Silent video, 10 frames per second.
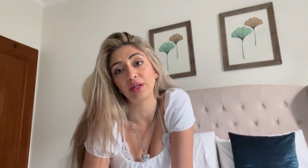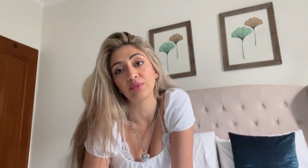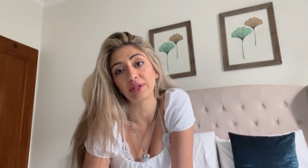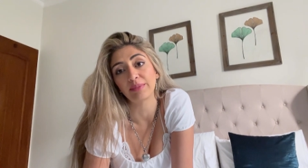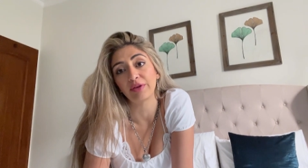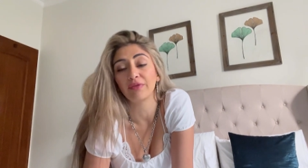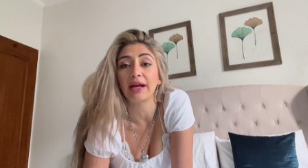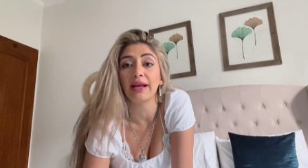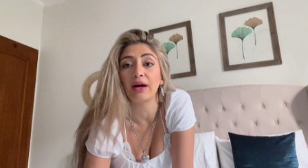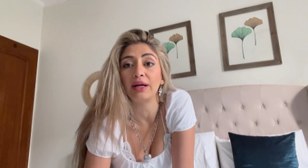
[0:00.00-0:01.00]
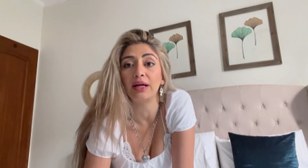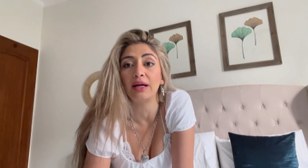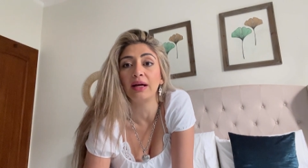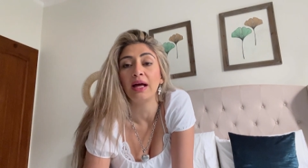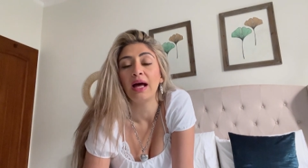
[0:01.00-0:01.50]
That was like my friend out
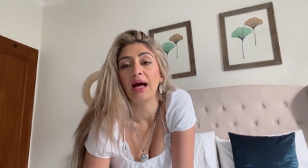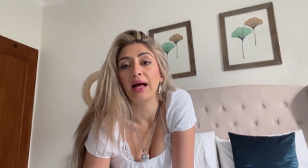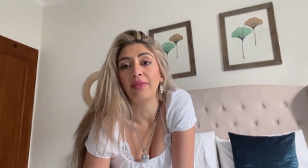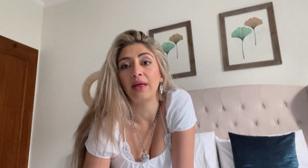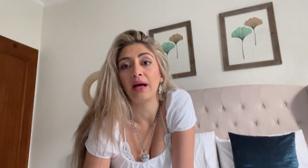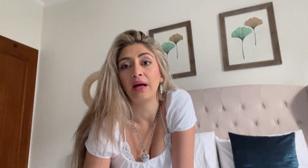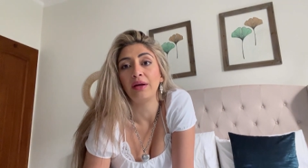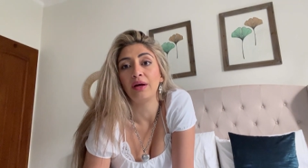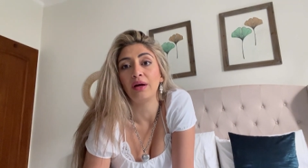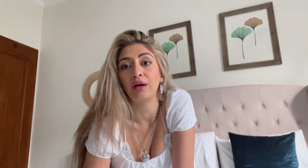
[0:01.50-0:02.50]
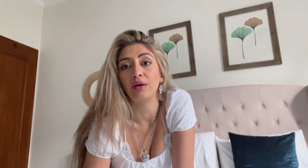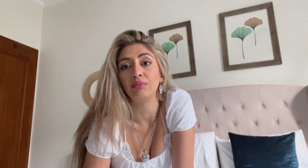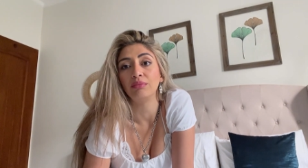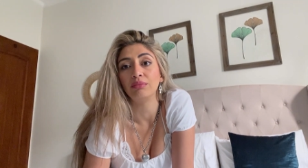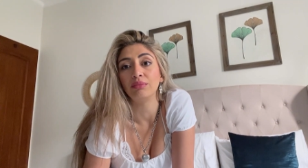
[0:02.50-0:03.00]
here. And
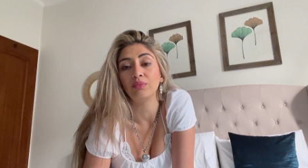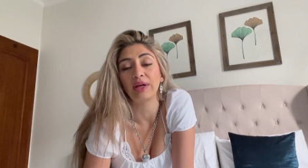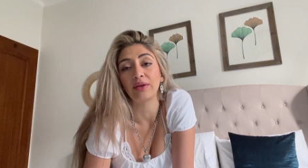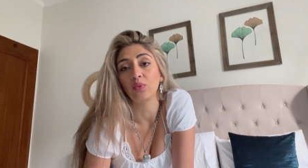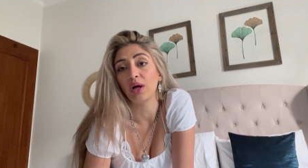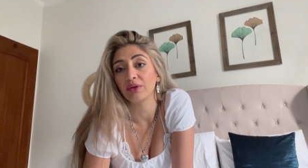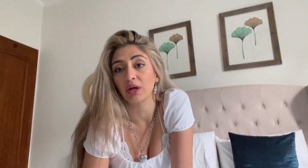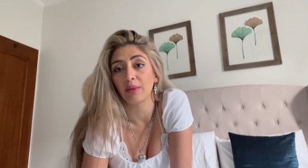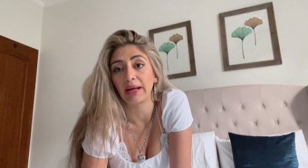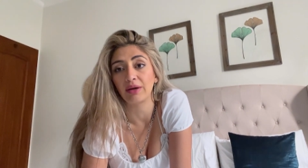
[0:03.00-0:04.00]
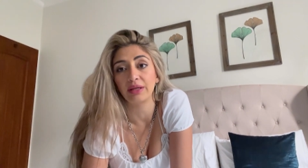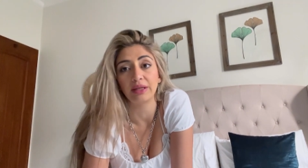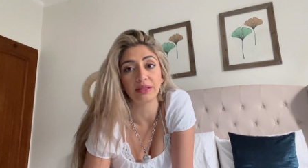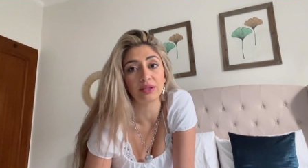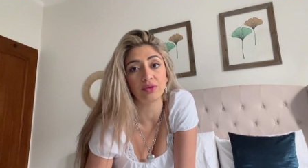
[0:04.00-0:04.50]
then we had the World Cup out
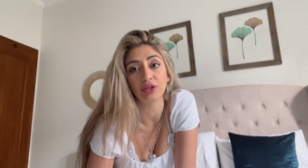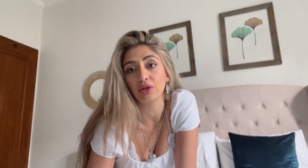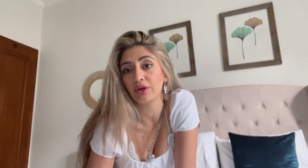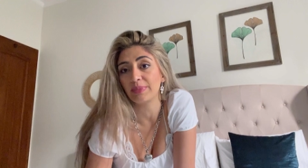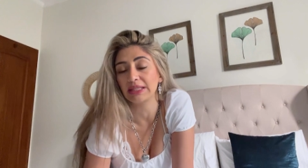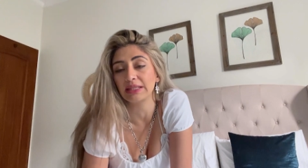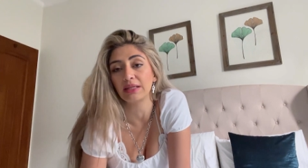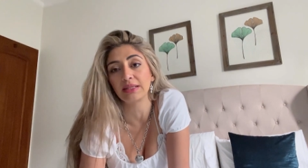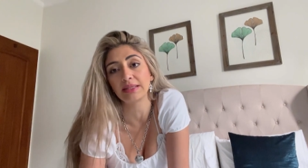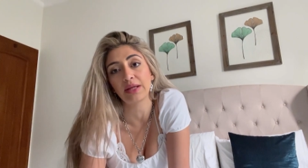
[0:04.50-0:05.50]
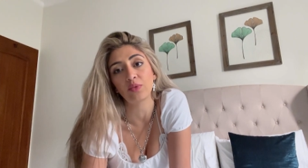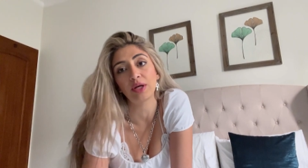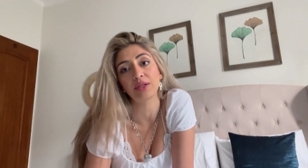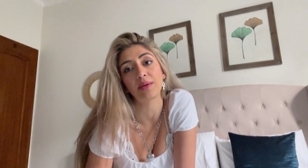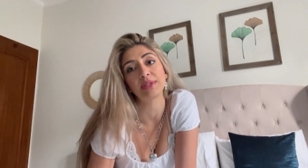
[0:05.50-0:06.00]
here. So it was just a lot of busyness. Now the
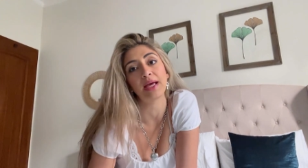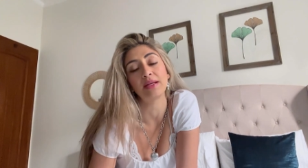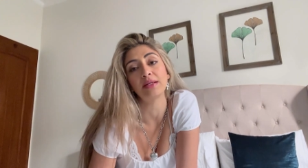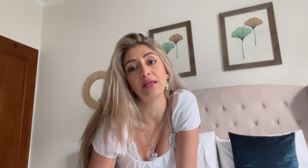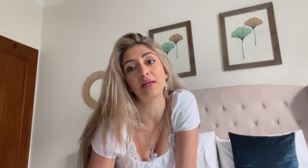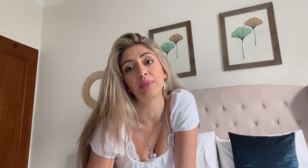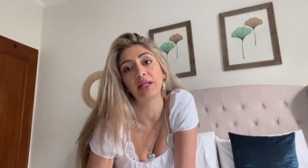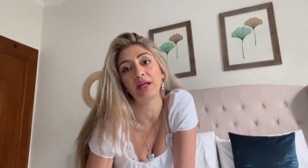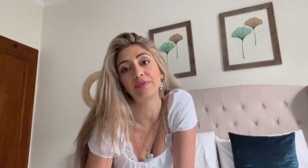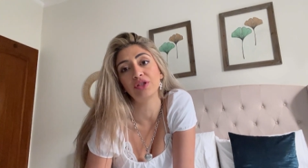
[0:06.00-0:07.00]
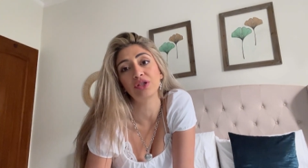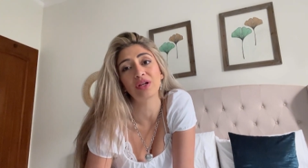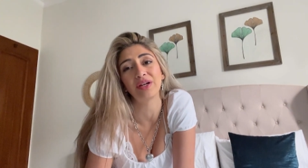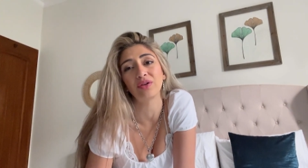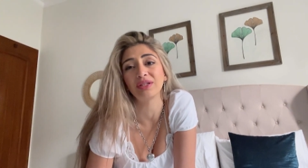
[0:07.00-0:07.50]
World Cup's ended. My life has just
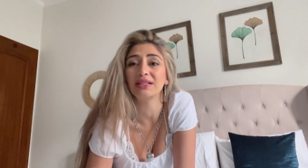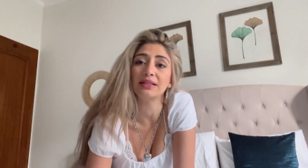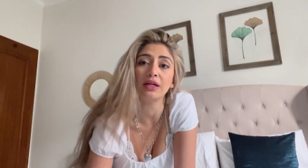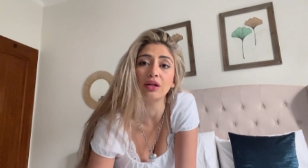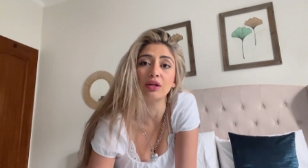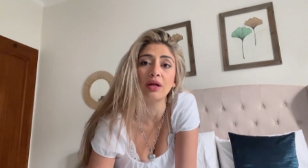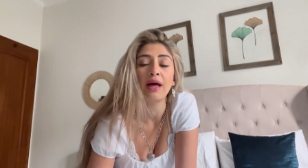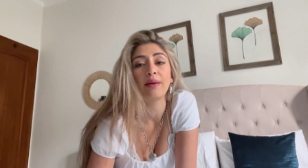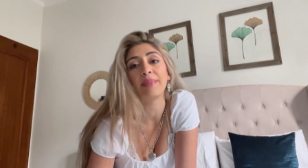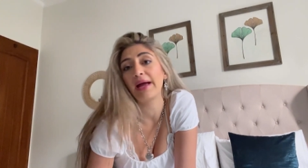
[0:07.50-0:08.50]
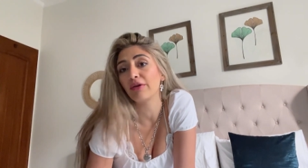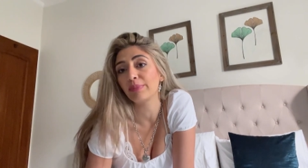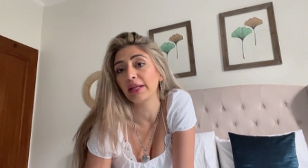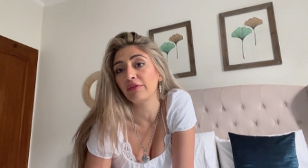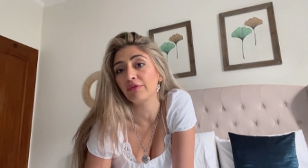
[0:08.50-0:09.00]
kind of gone still. My
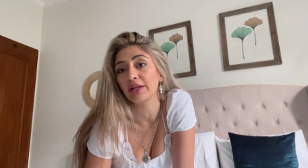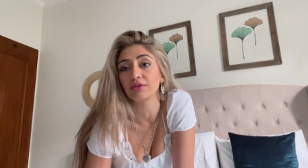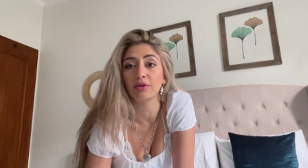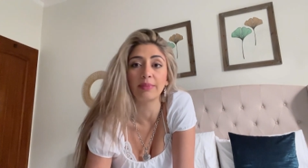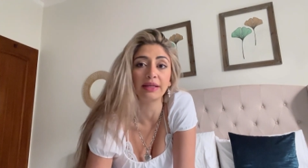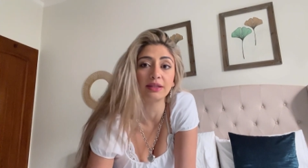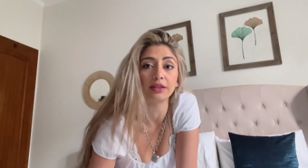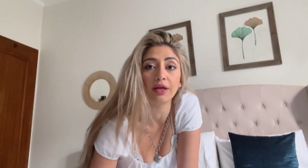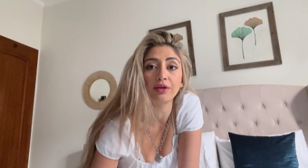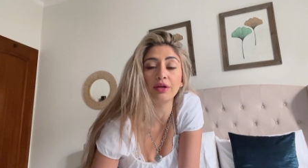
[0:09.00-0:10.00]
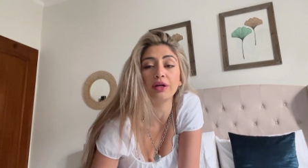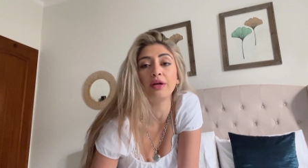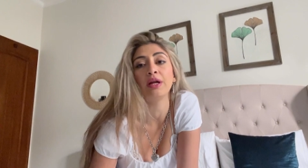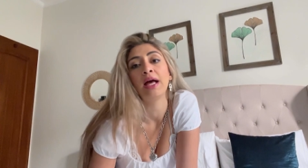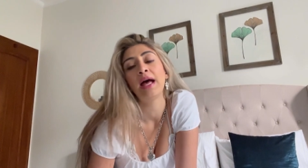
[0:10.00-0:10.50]
aeroplane friend's gone back to London.